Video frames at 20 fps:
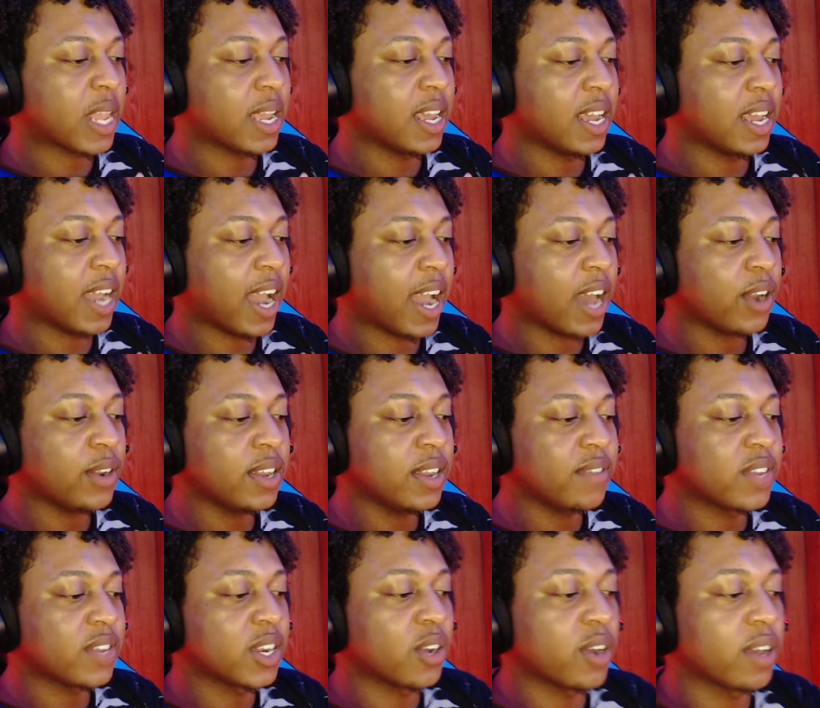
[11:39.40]
I don't
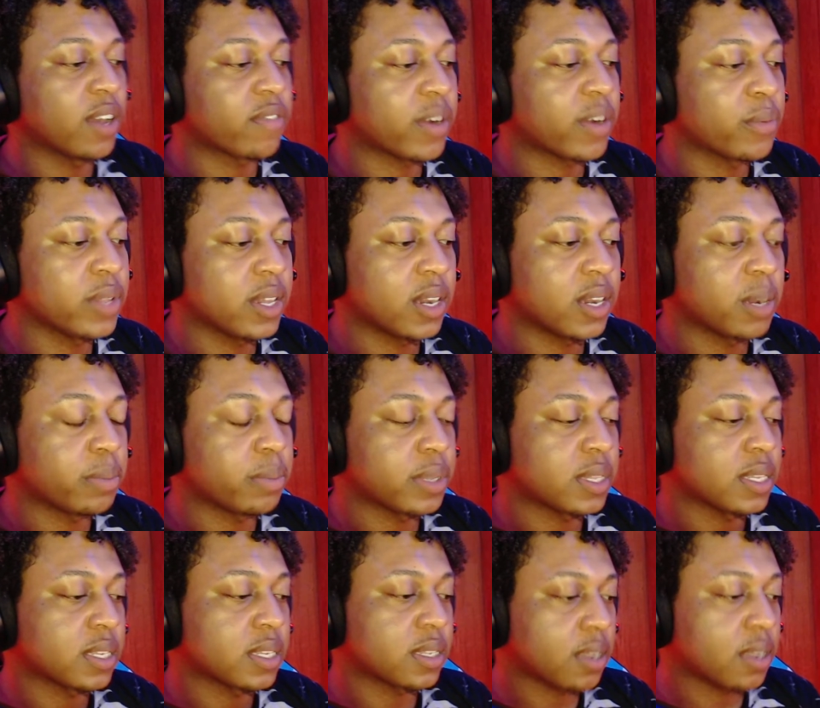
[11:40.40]
even know if I'm really gonna put
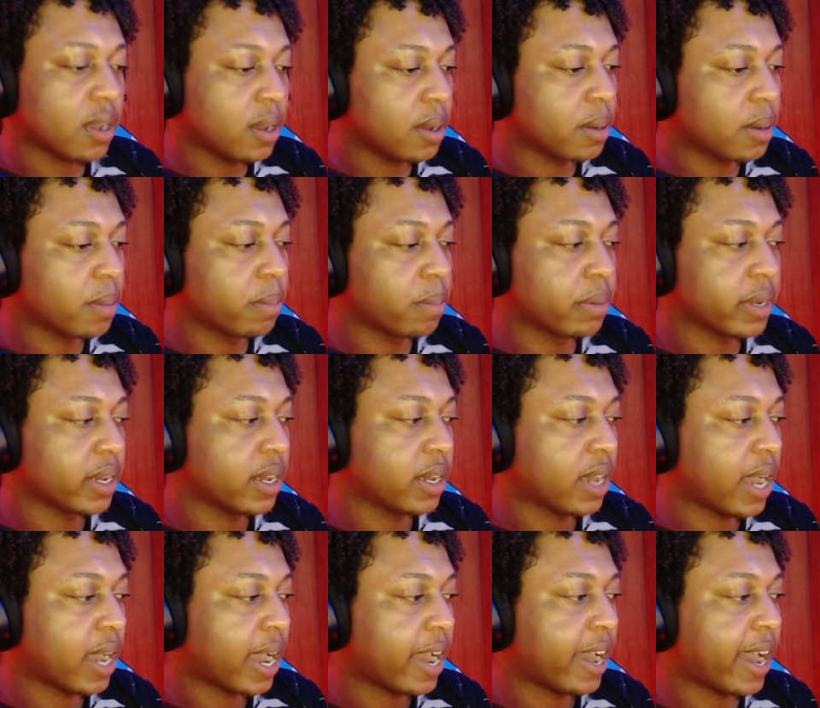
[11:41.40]
this up, but
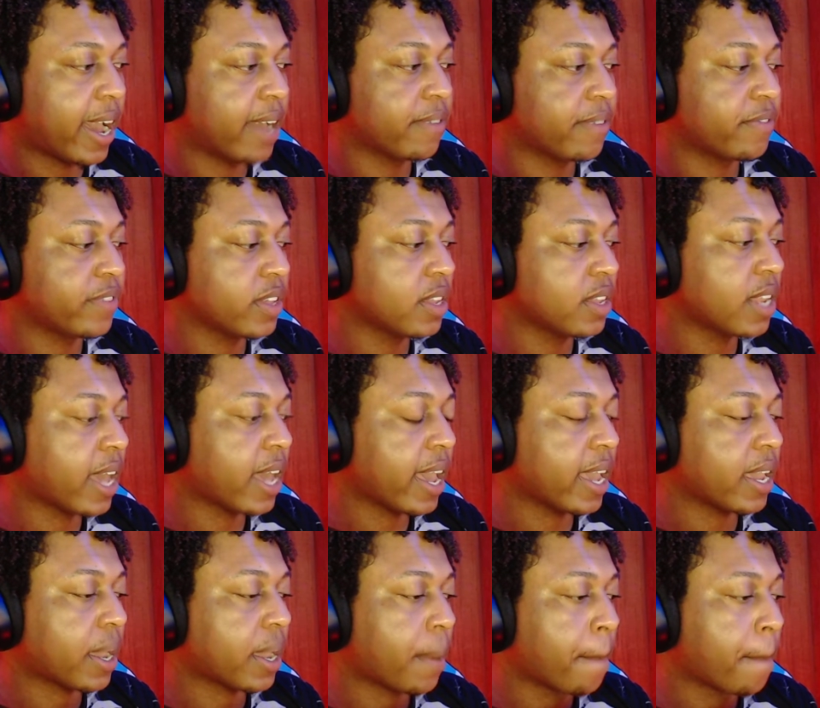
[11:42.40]
I feel
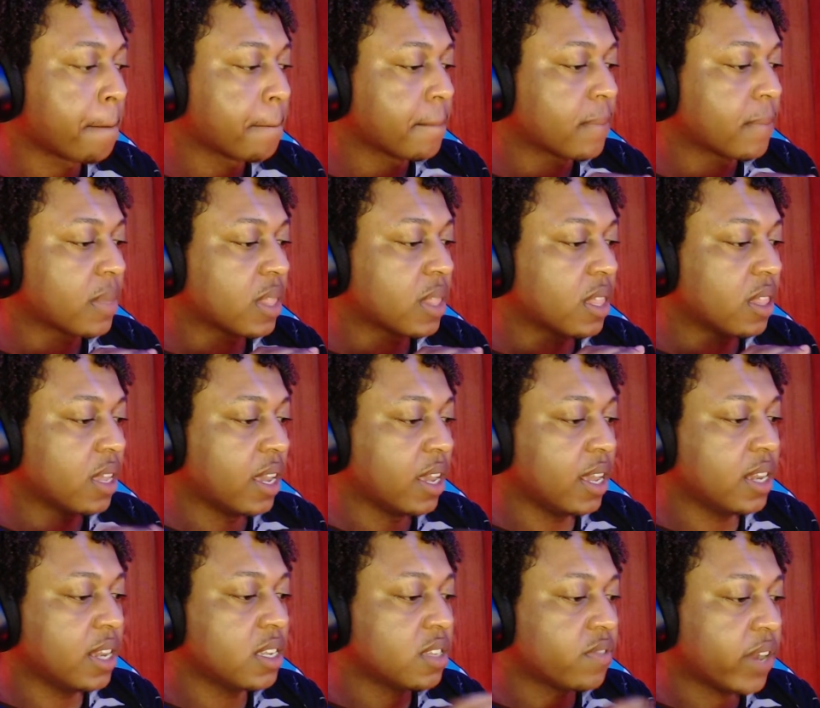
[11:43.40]
like it
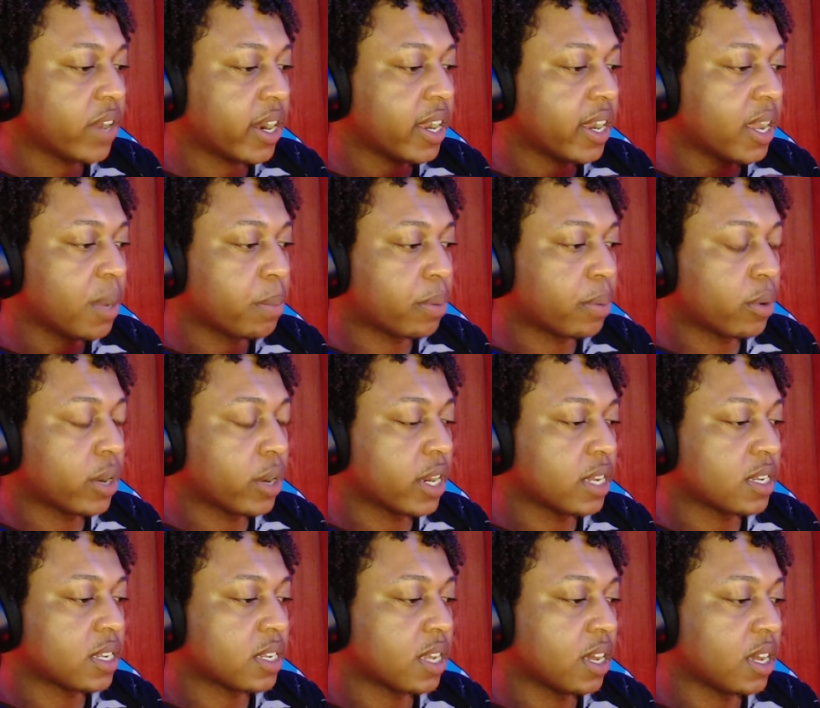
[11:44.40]
is very important
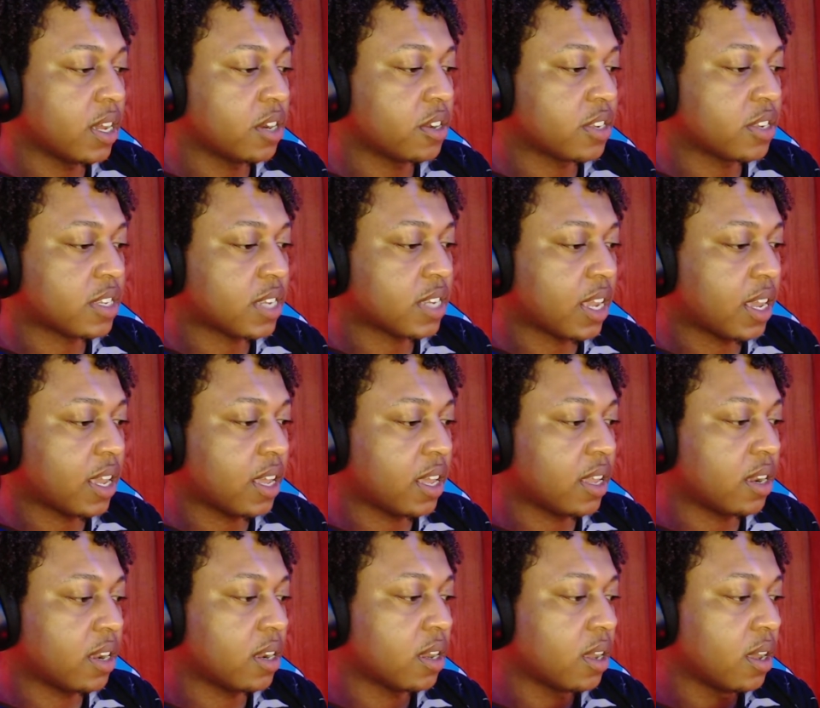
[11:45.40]
to
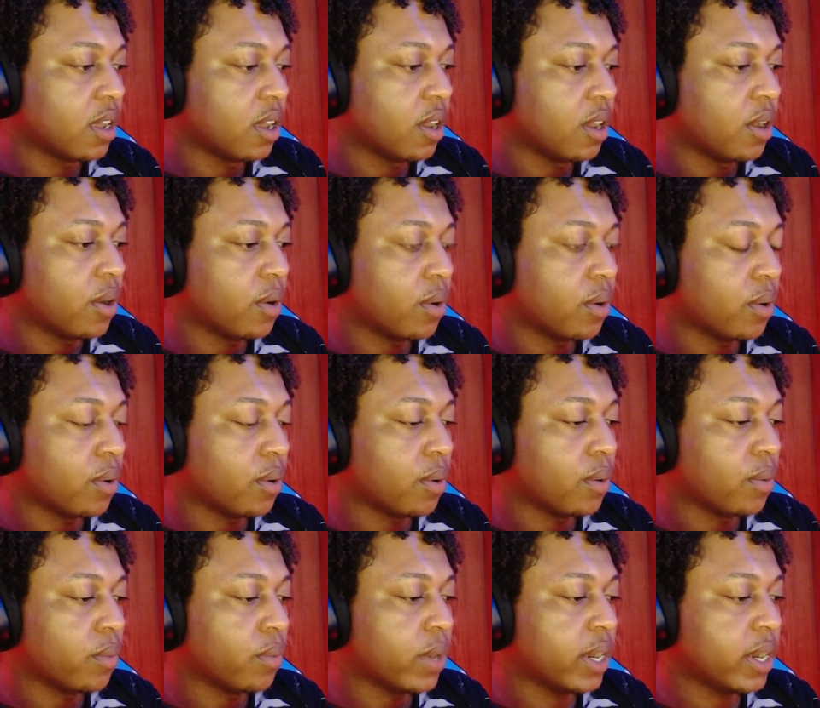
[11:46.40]
understand,
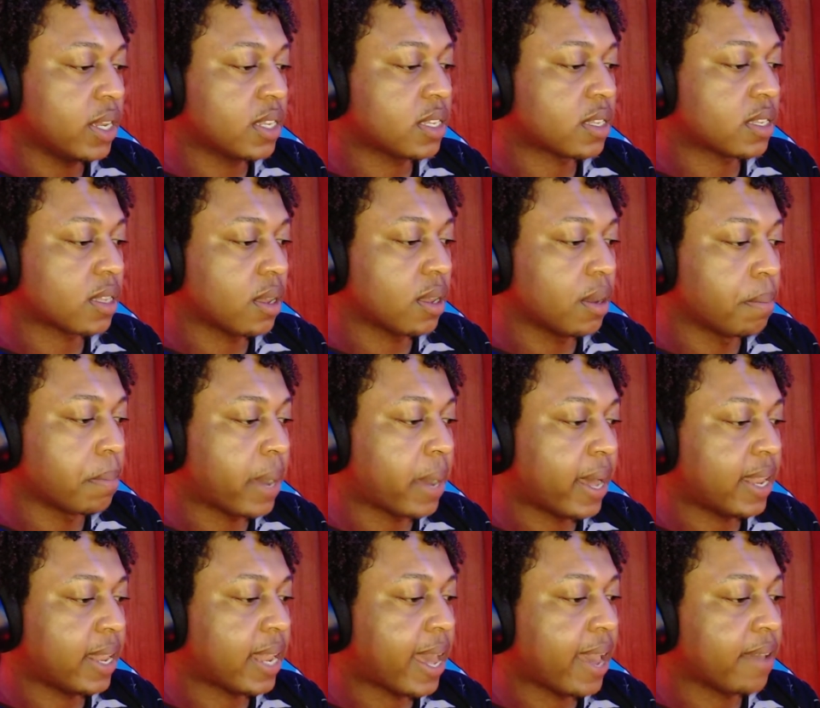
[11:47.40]
what is my
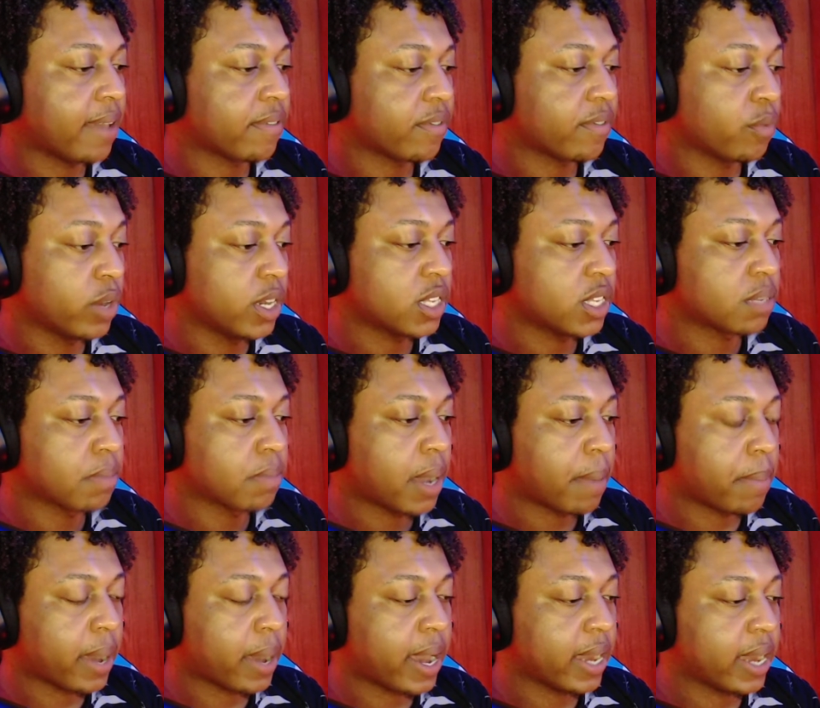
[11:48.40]
life, what is my
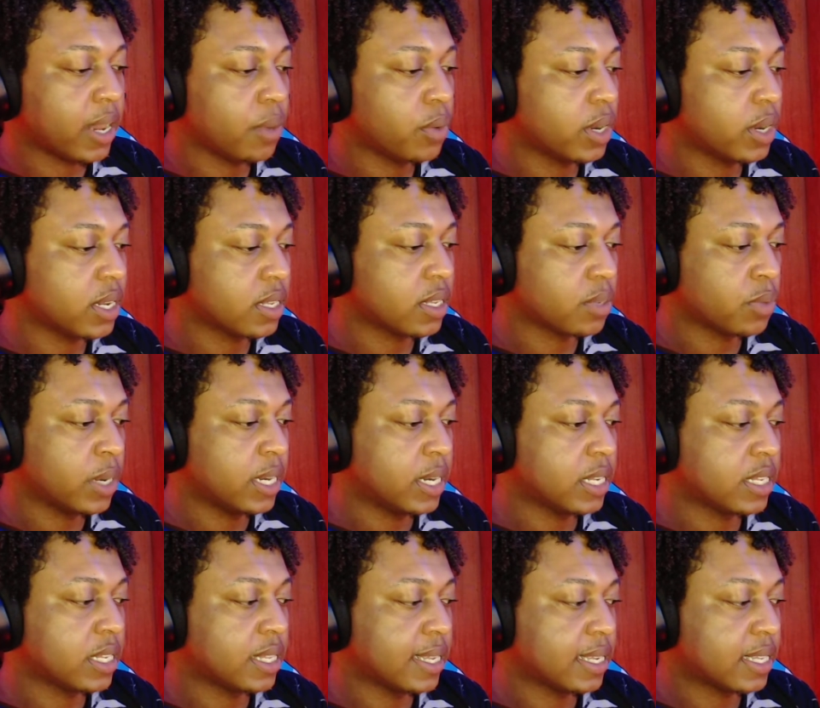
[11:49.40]
body, what is
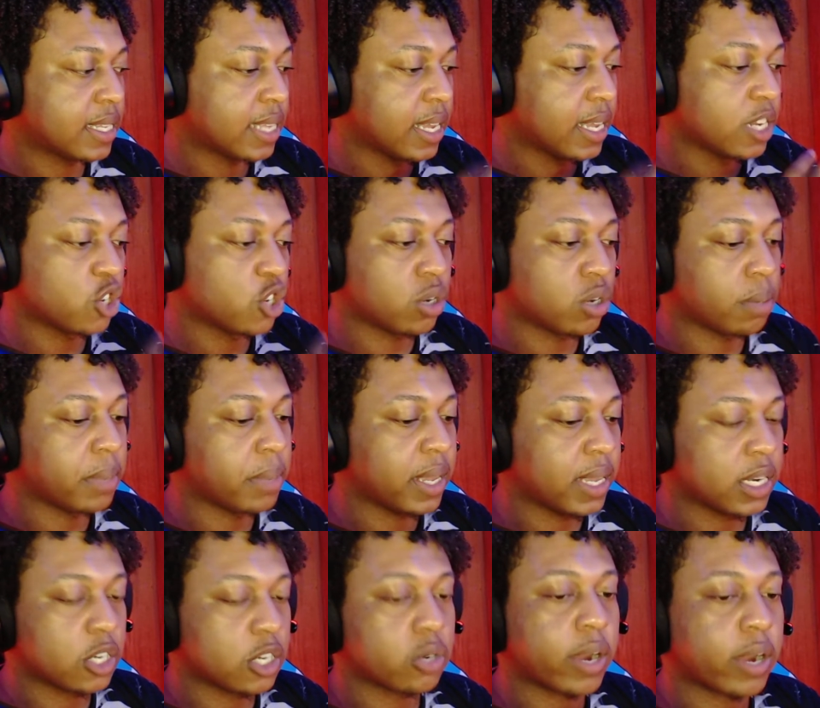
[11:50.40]
this instrument
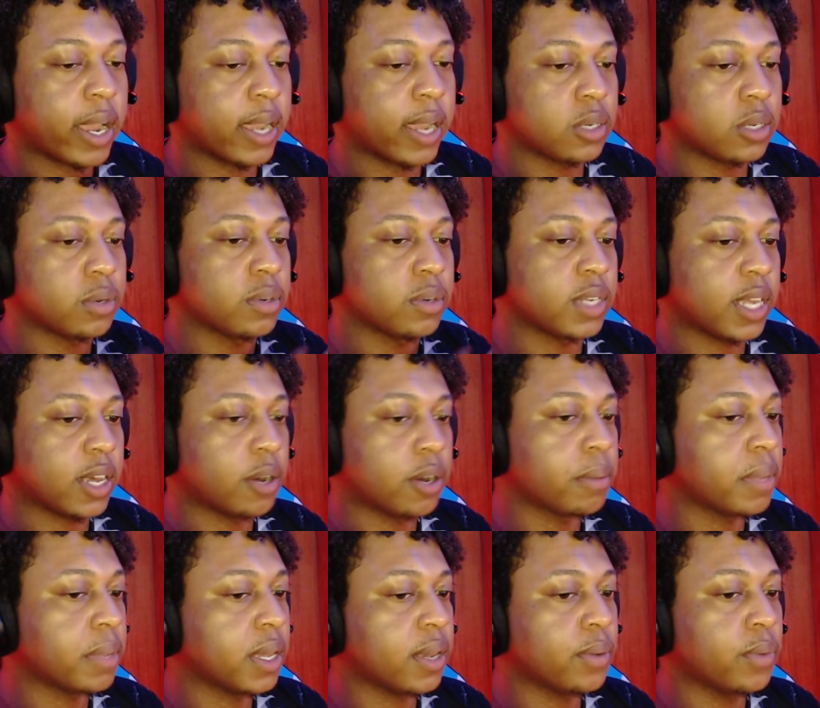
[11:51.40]
trying to tell
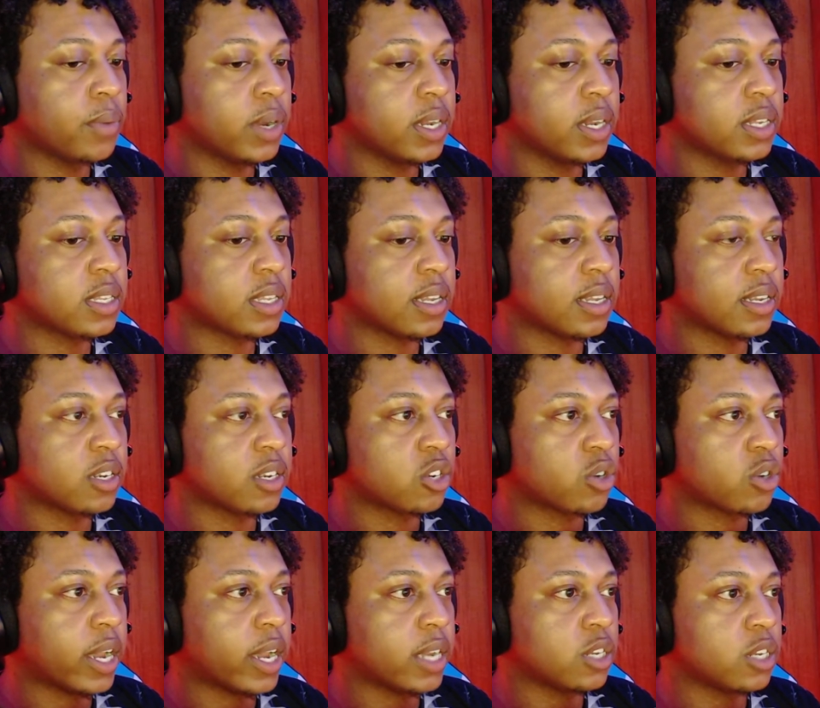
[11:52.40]
me, what is it
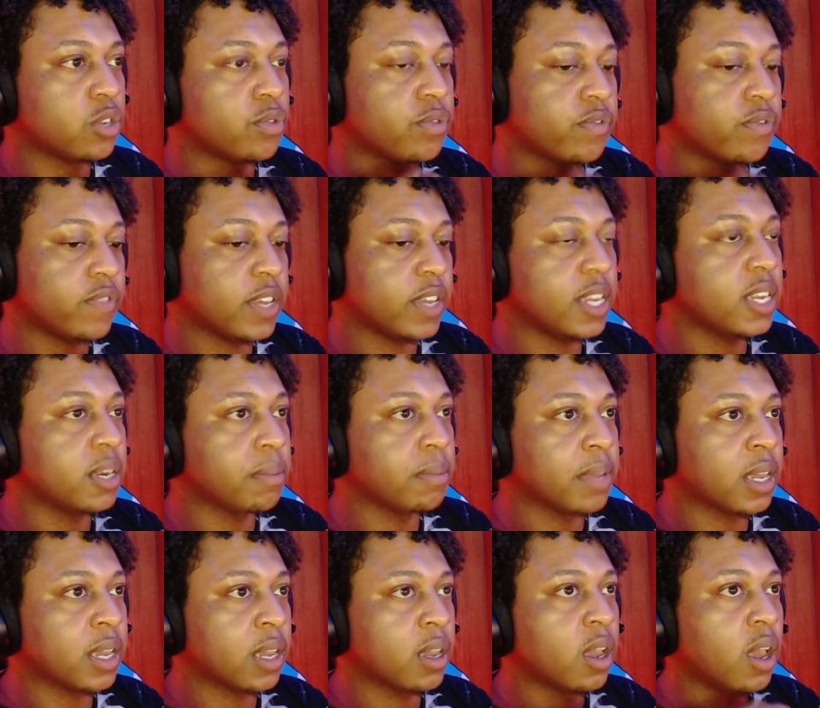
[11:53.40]
trying to feed
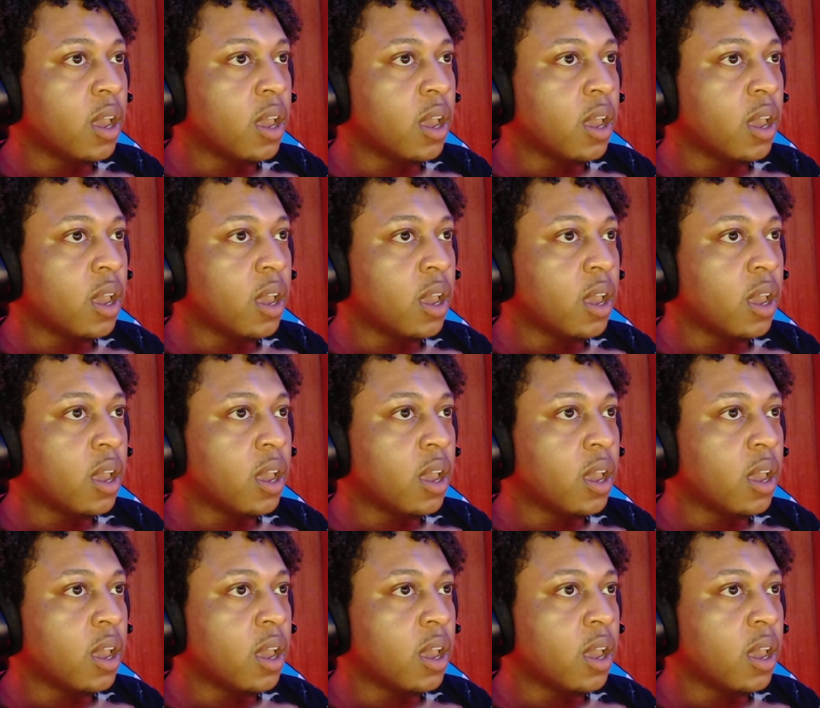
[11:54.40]
me.